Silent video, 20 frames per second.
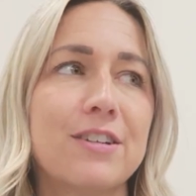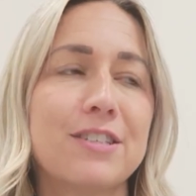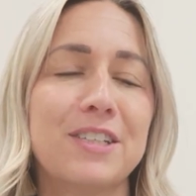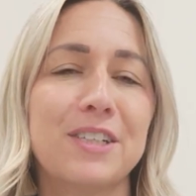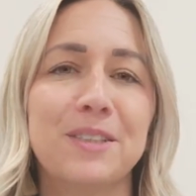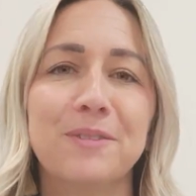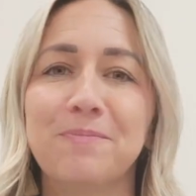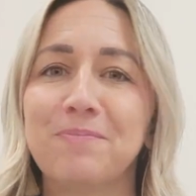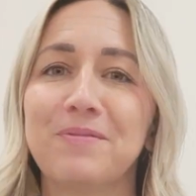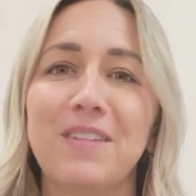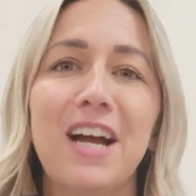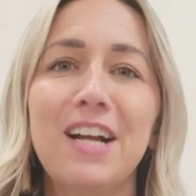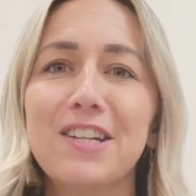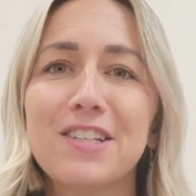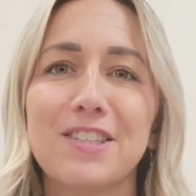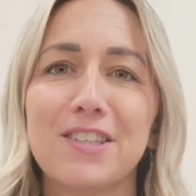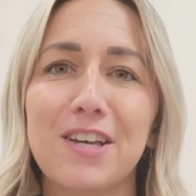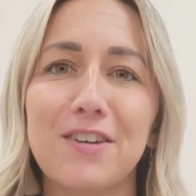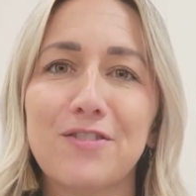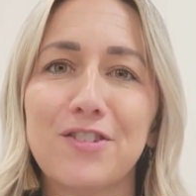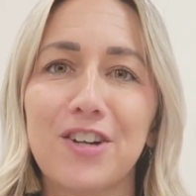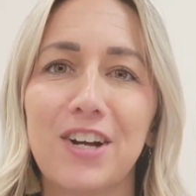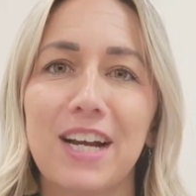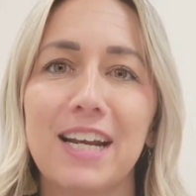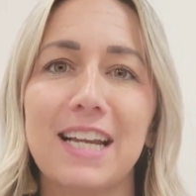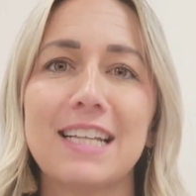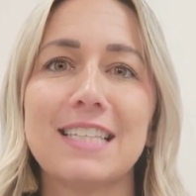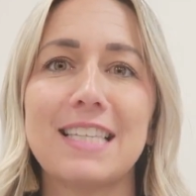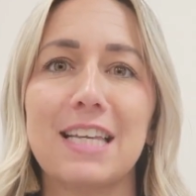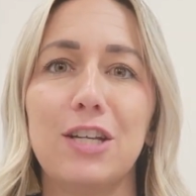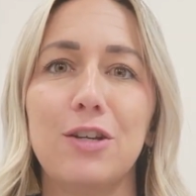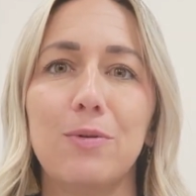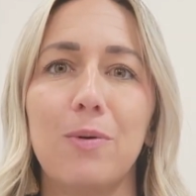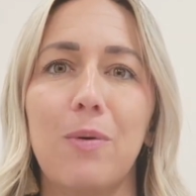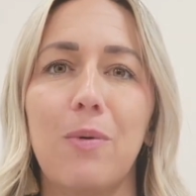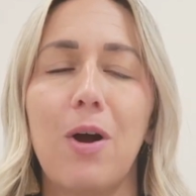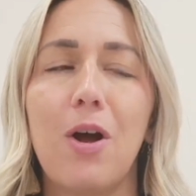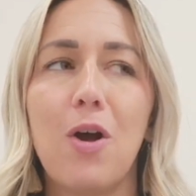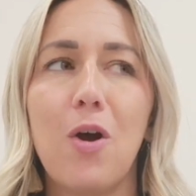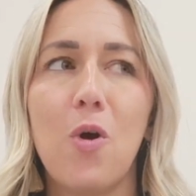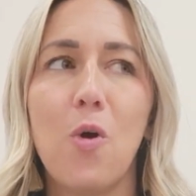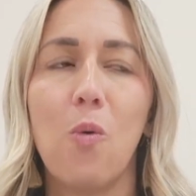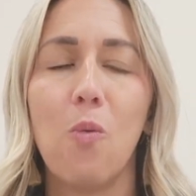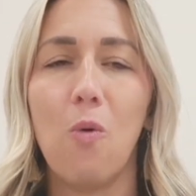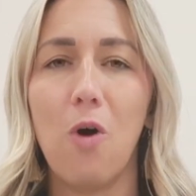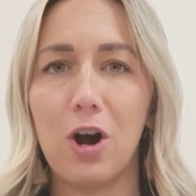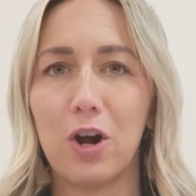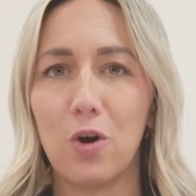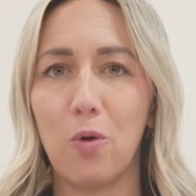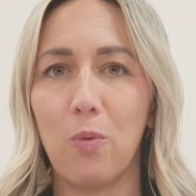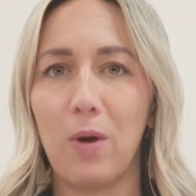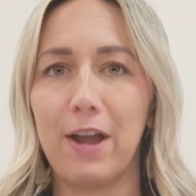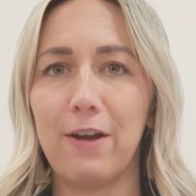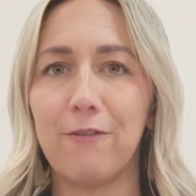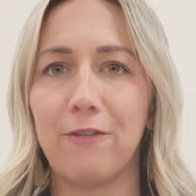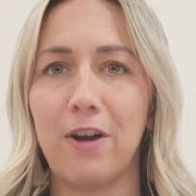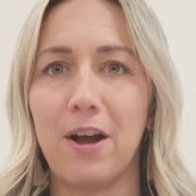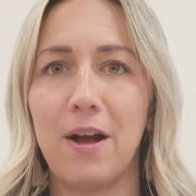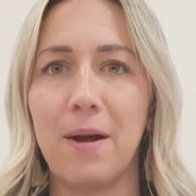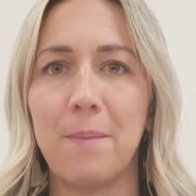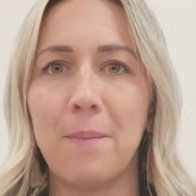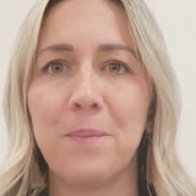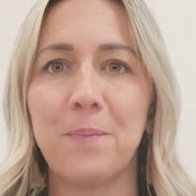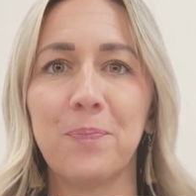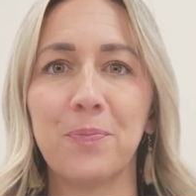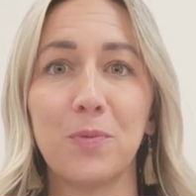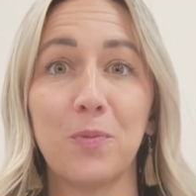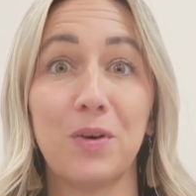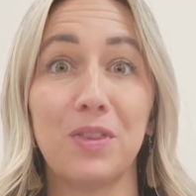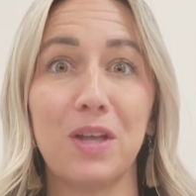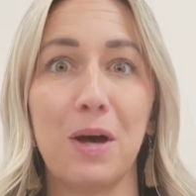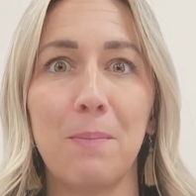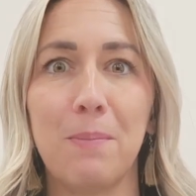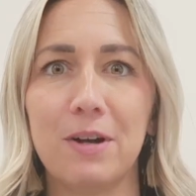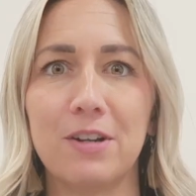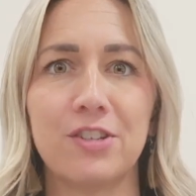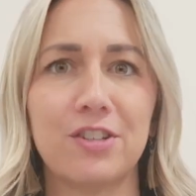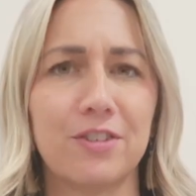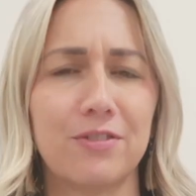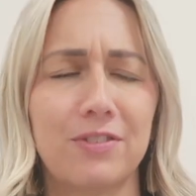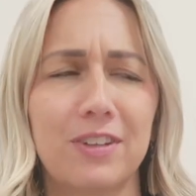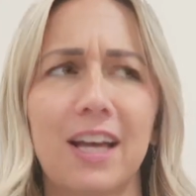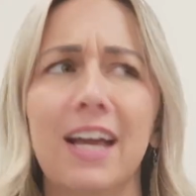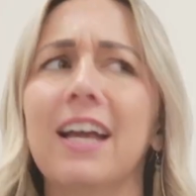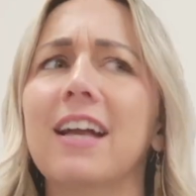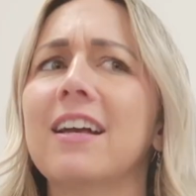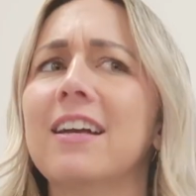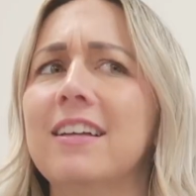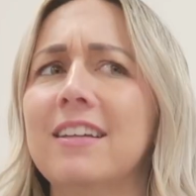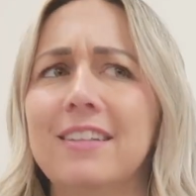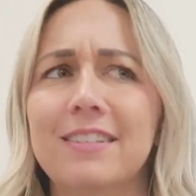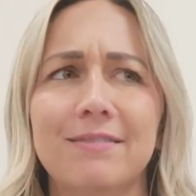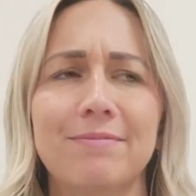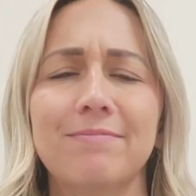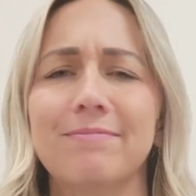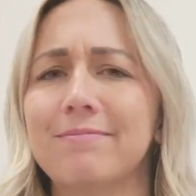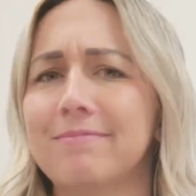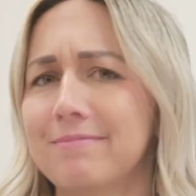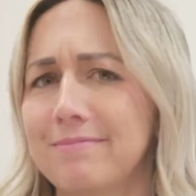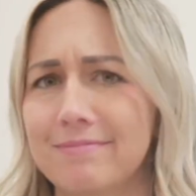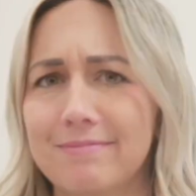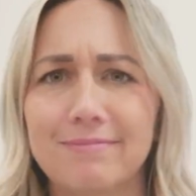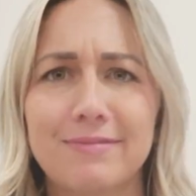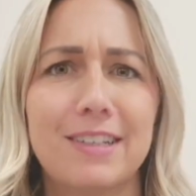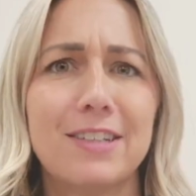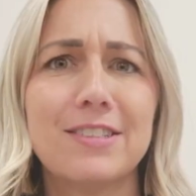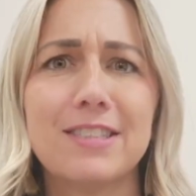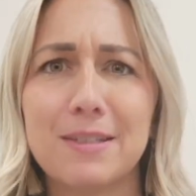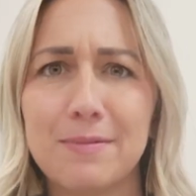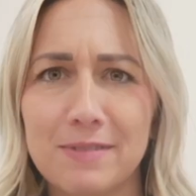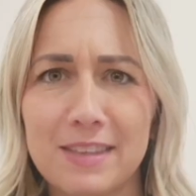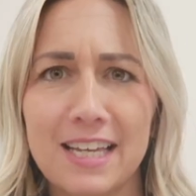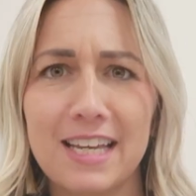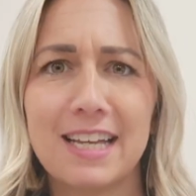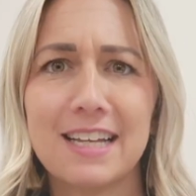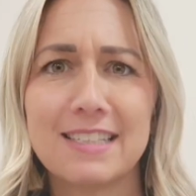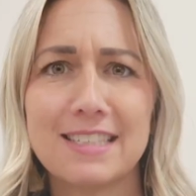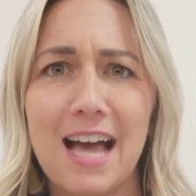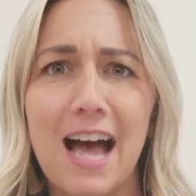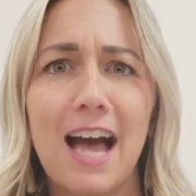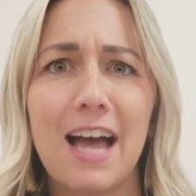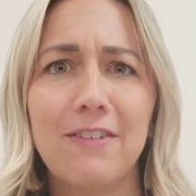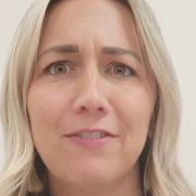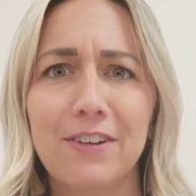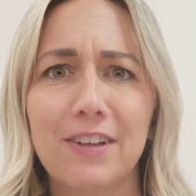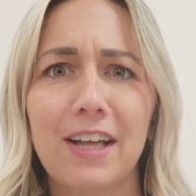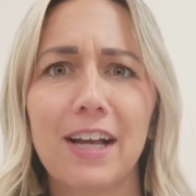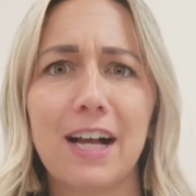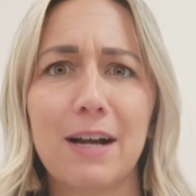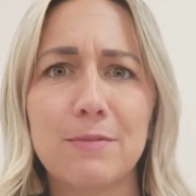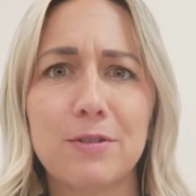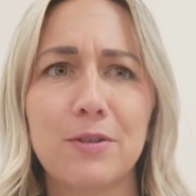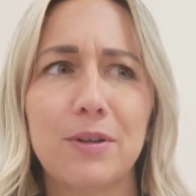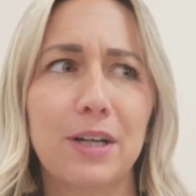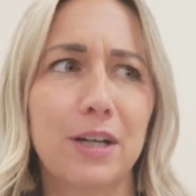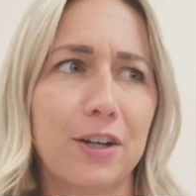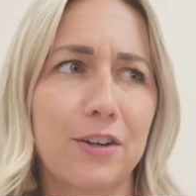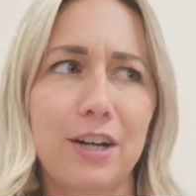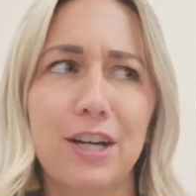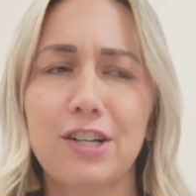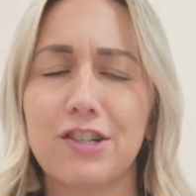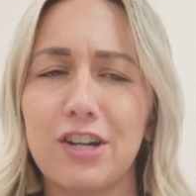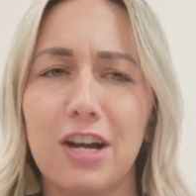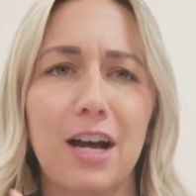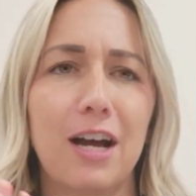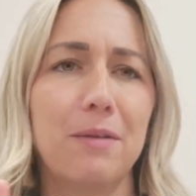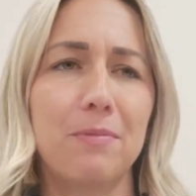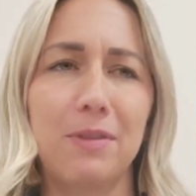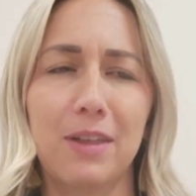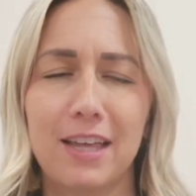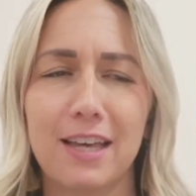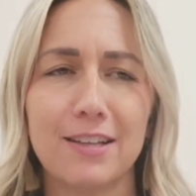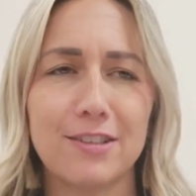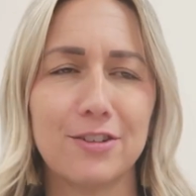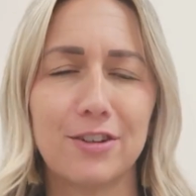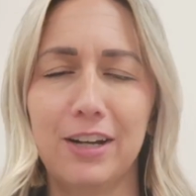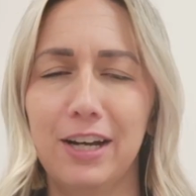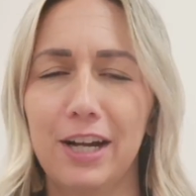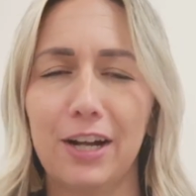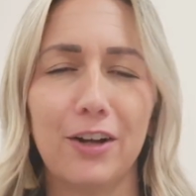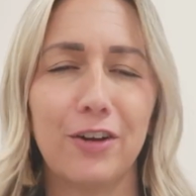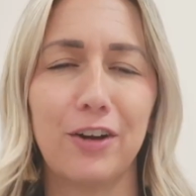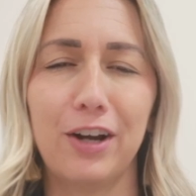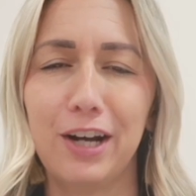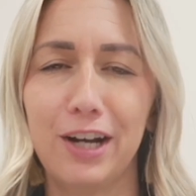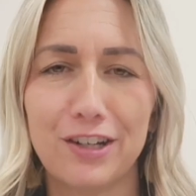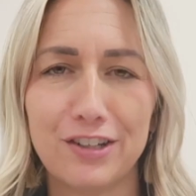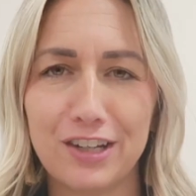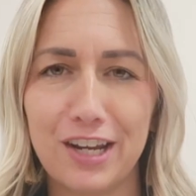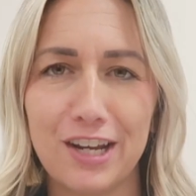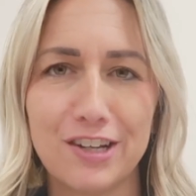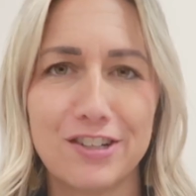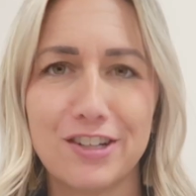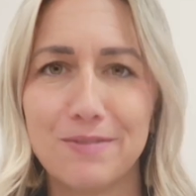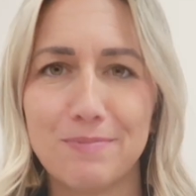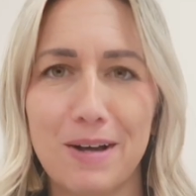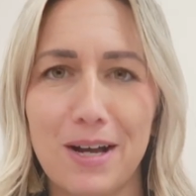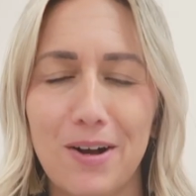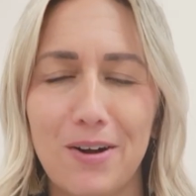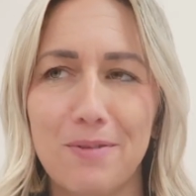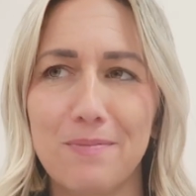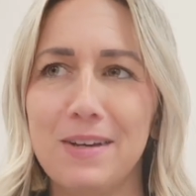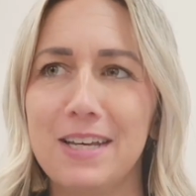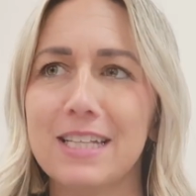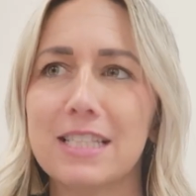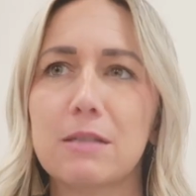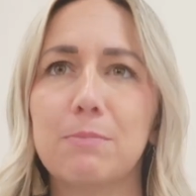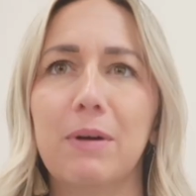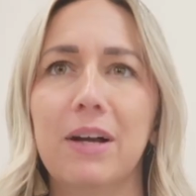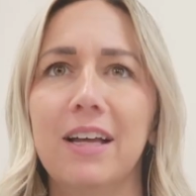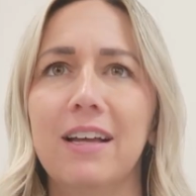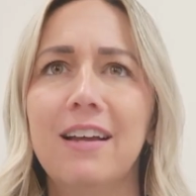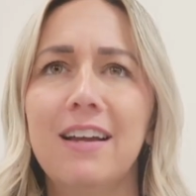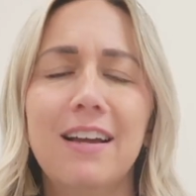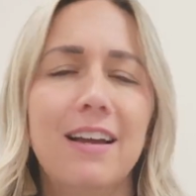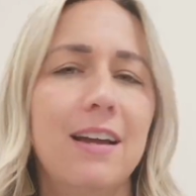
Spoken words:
So I just love trainings that you walk away from with a bunch of like, there's some things I feel like I'm doing a great job, the kids are getting a great education by all means, but